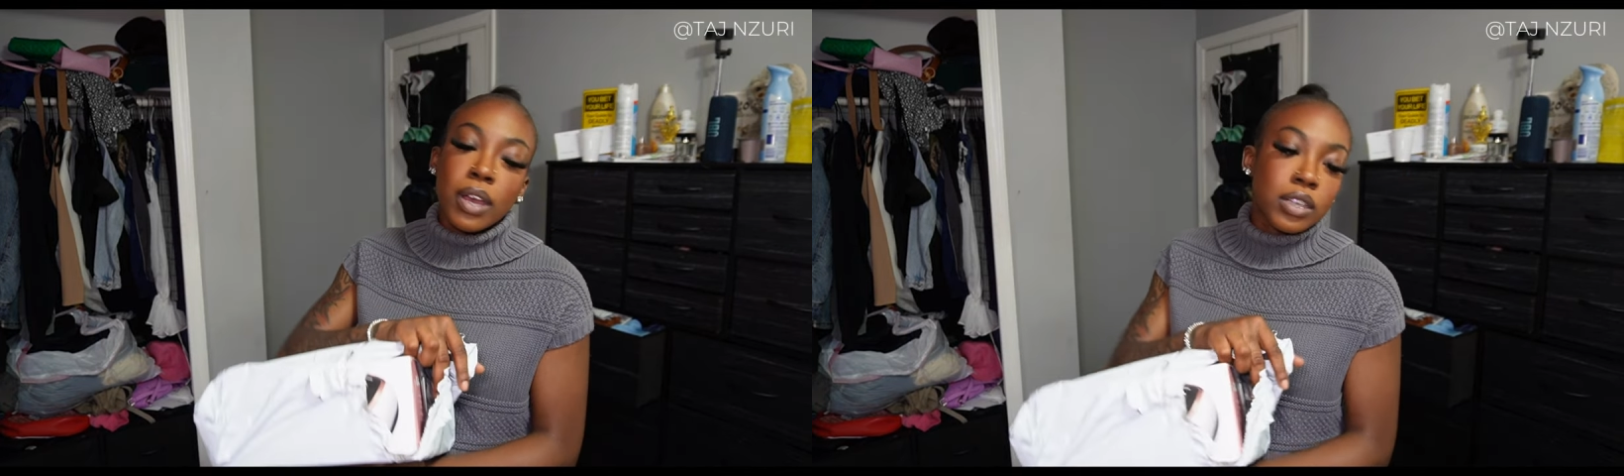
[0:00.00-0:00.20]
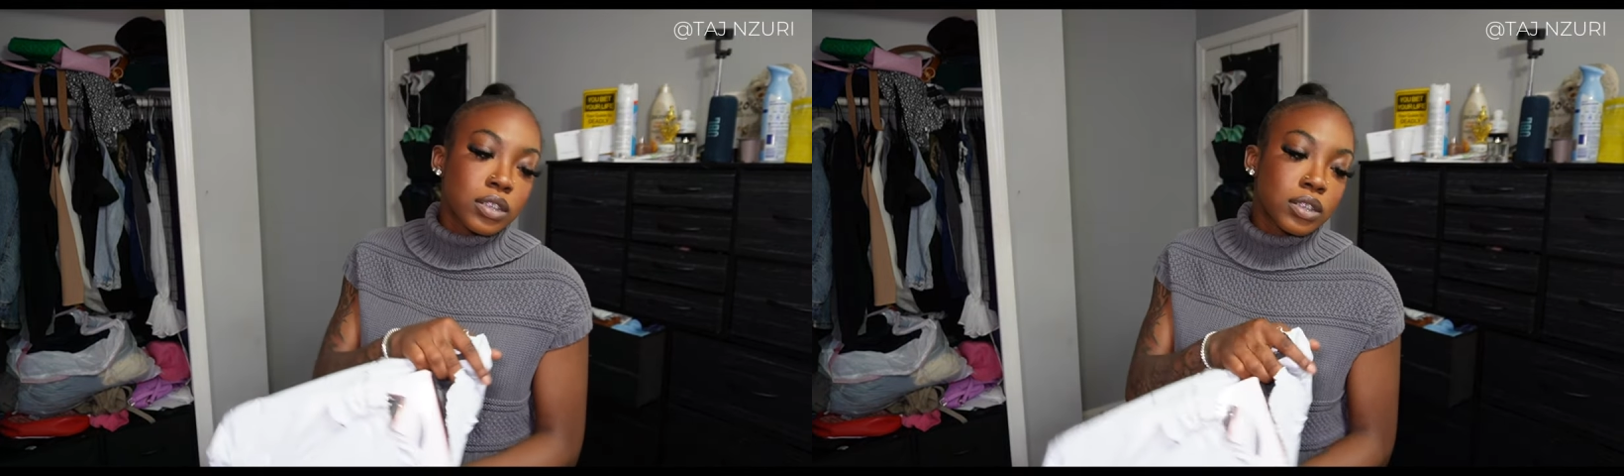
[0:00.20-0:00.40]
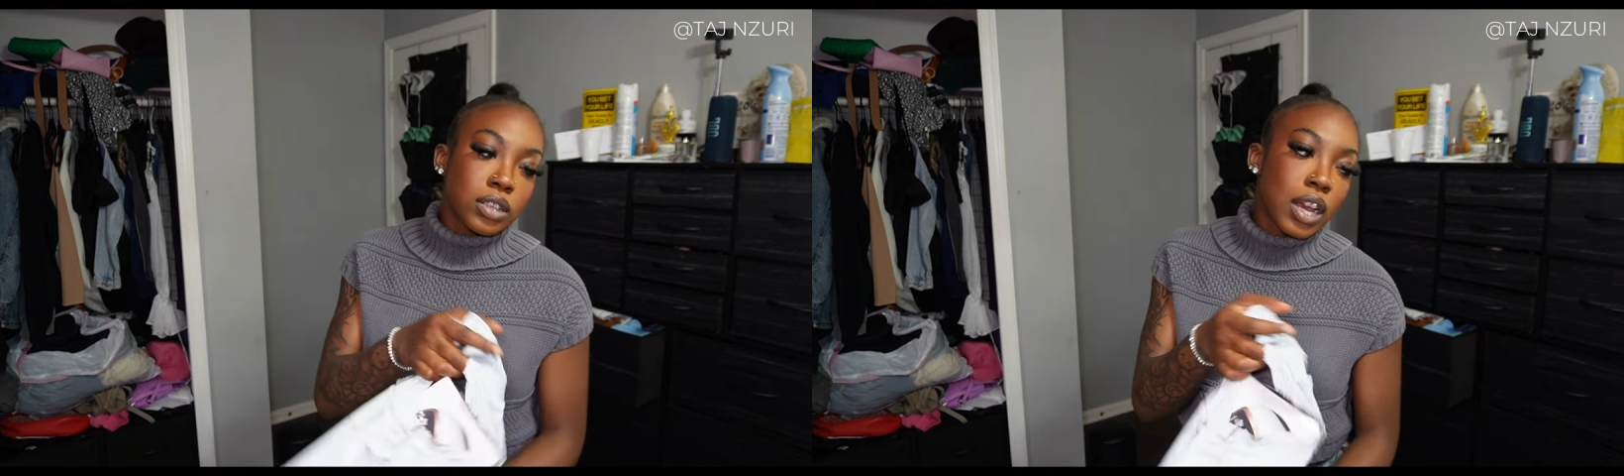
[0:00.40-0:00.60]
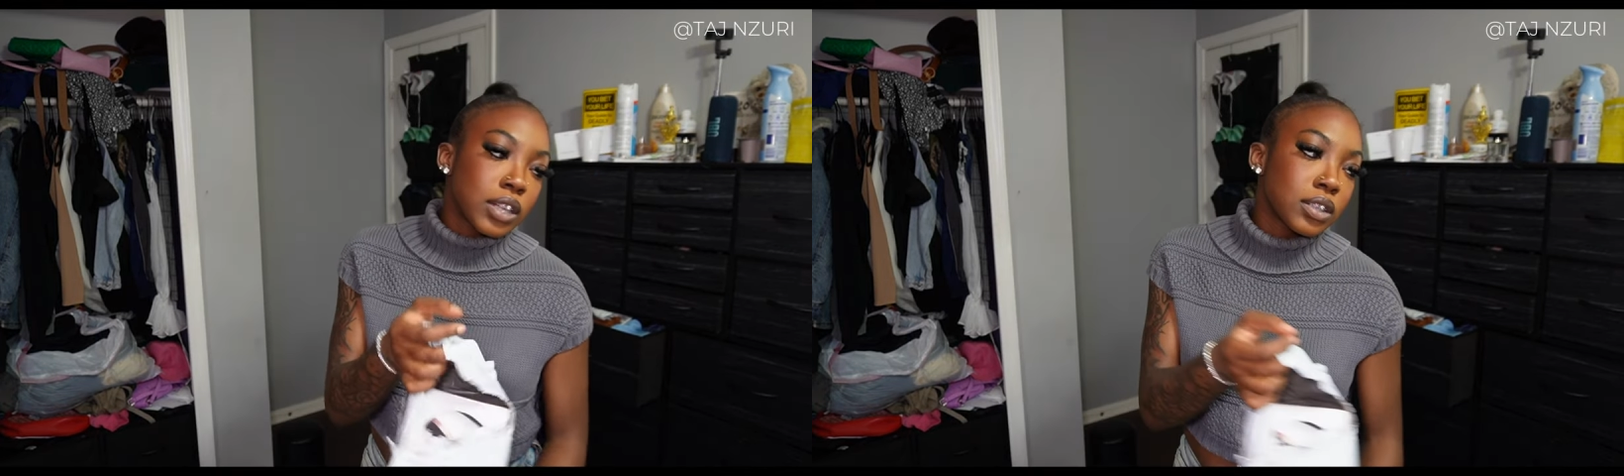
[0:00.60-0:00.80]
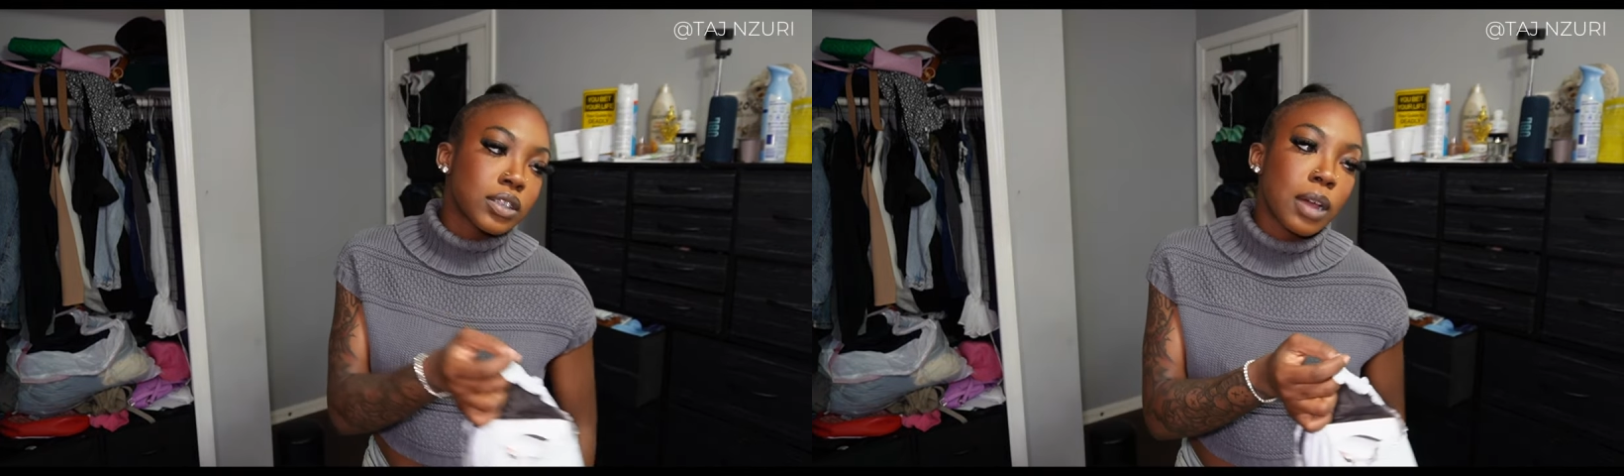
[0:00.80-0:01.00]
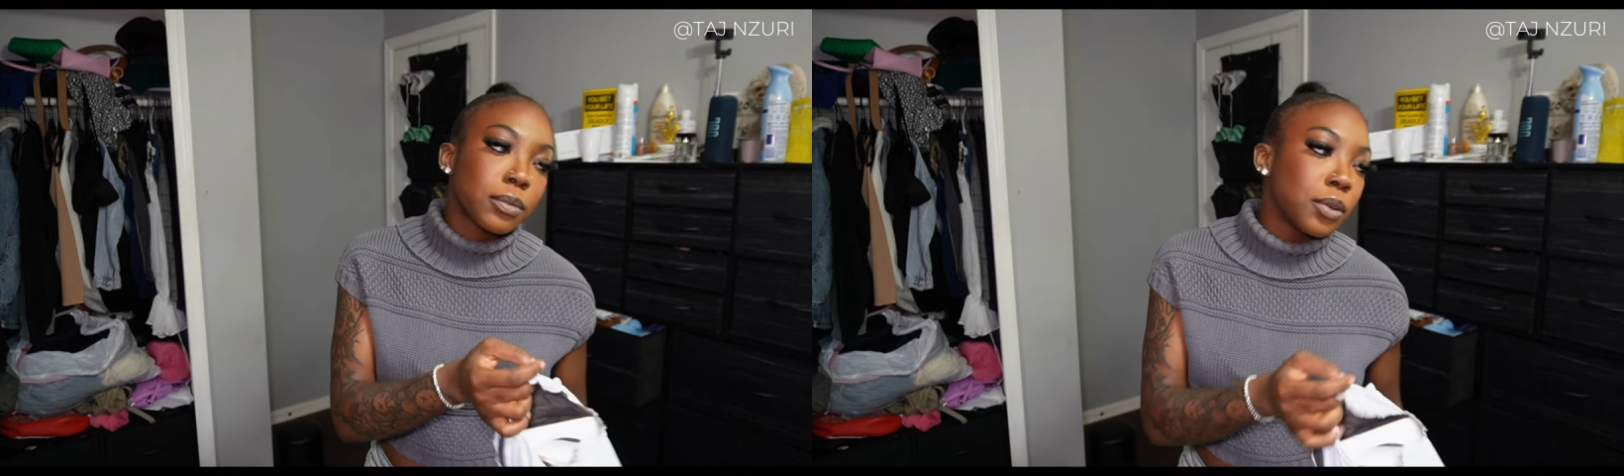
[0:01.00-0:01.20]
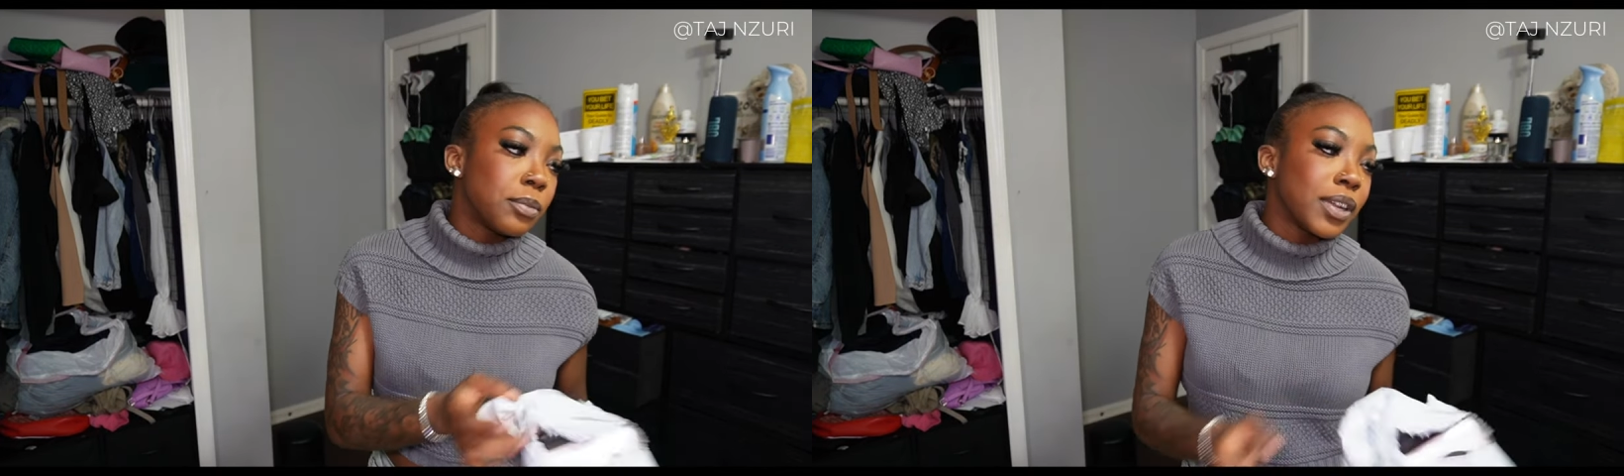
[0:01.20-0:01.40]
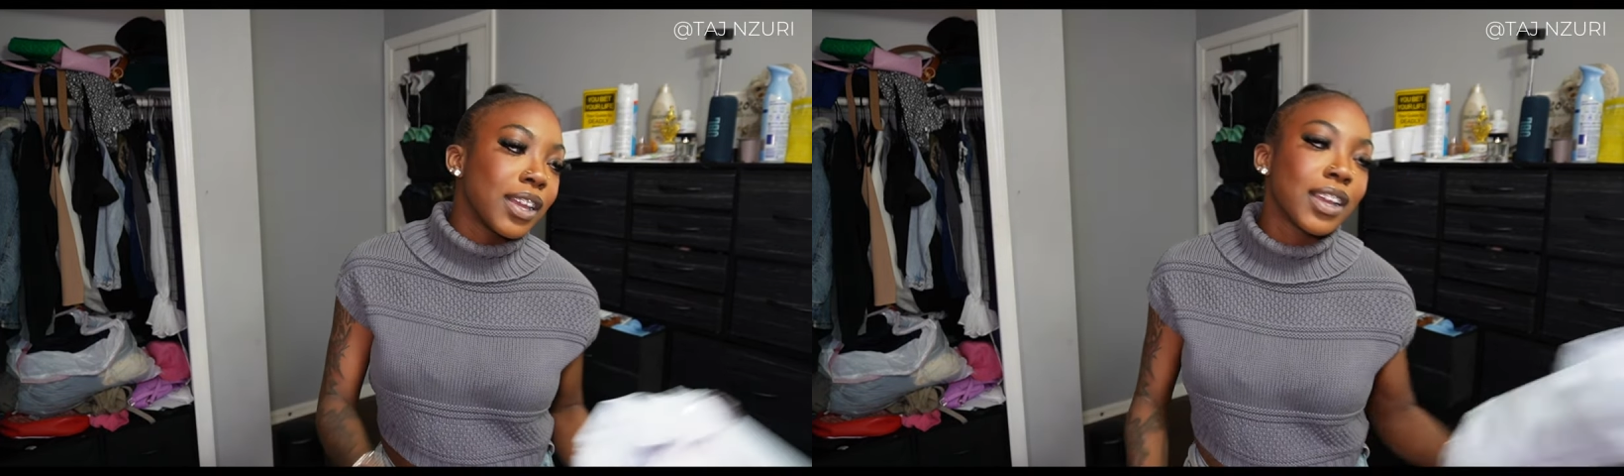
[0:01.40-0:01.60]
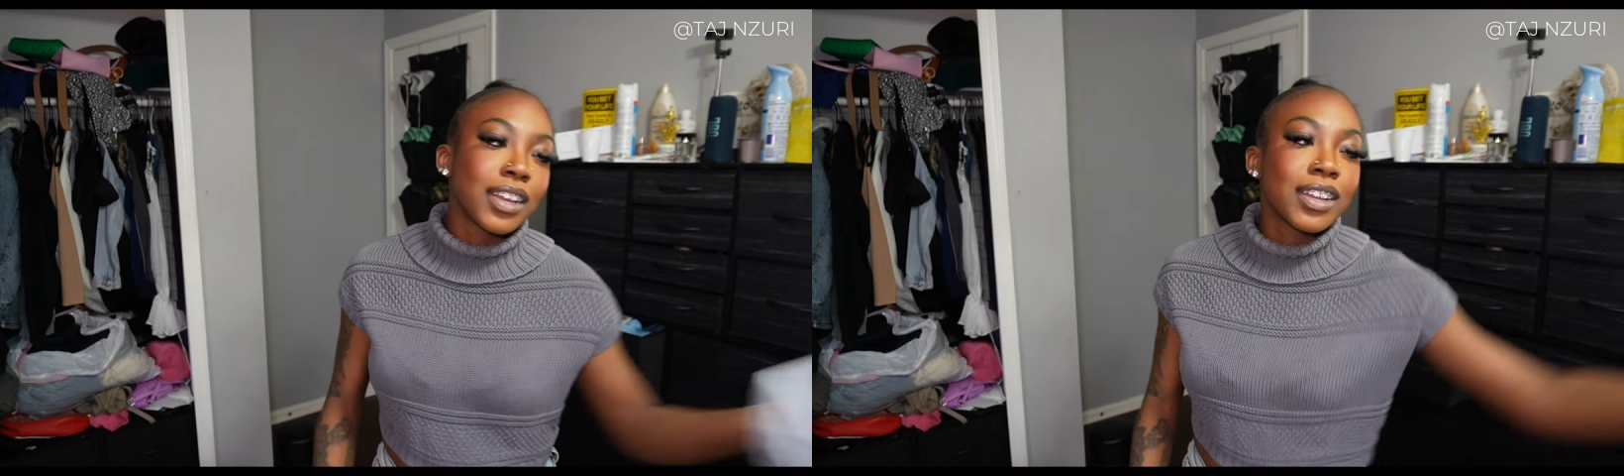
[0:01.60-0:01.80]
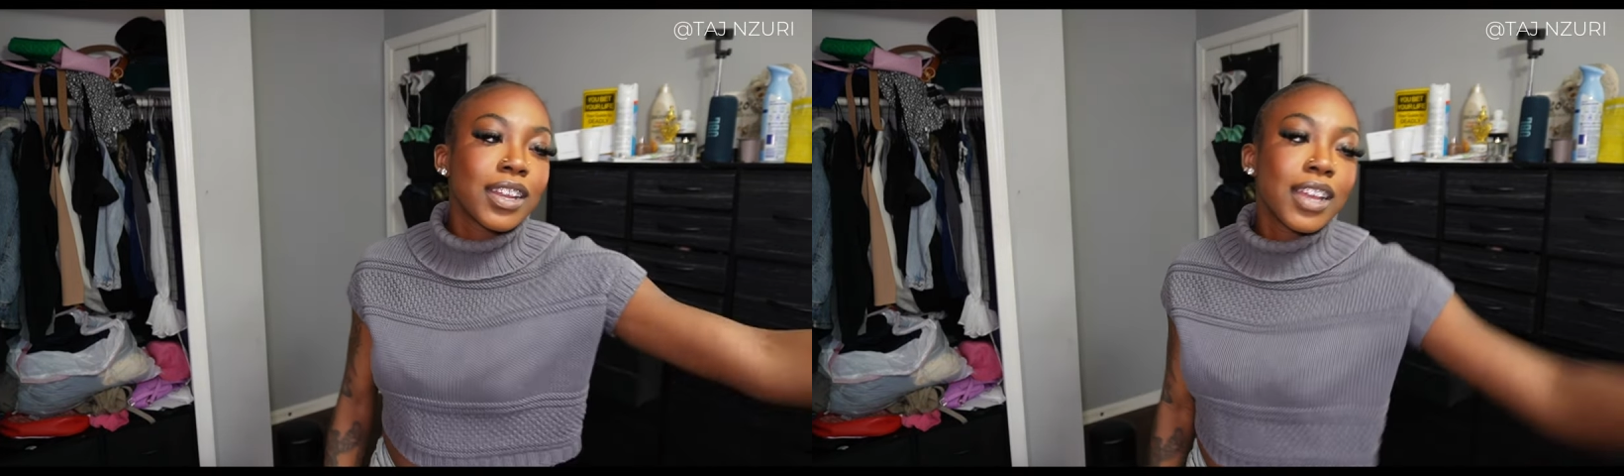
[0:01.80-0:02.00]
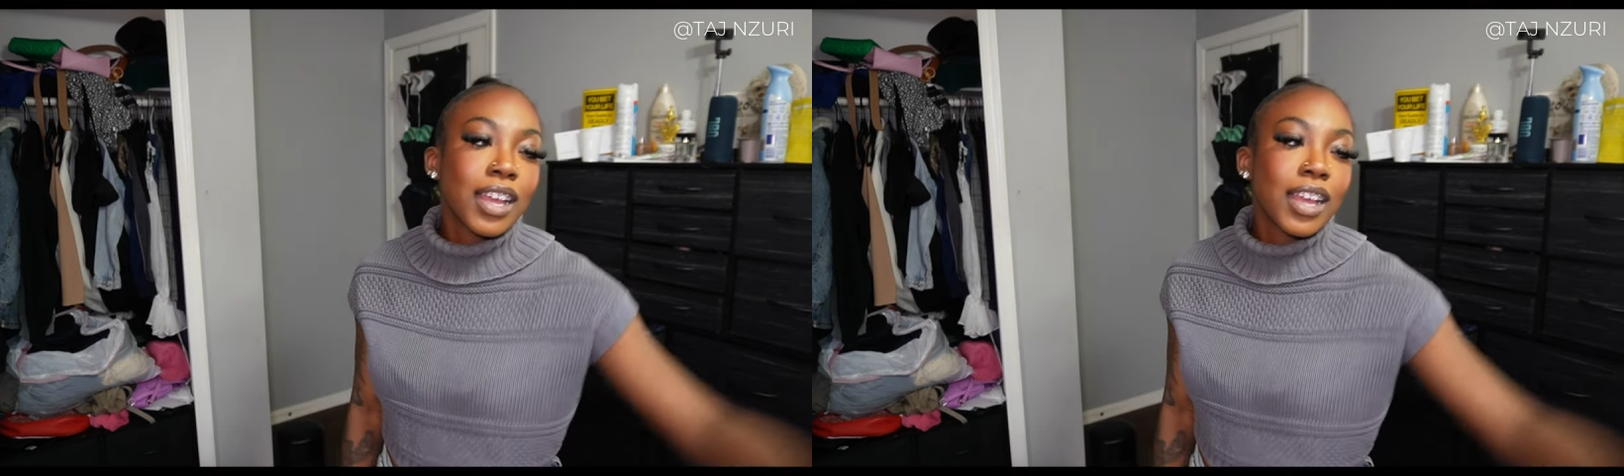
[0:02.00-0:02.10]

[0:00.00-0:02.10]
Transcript: I just stopped opening it.